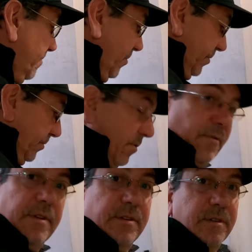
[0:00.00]
more
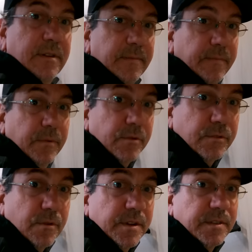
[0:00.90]
storage
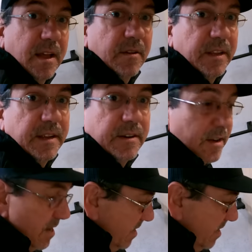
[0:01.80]
down here,